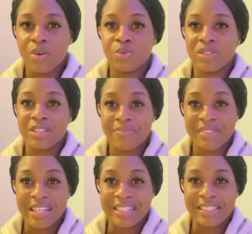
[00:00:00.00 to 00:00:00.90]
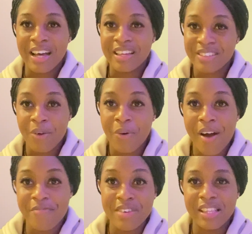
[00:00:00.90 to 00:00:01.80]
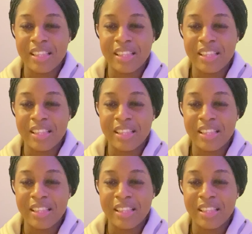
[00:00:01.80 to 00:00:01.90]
or something like that. You get what I mean?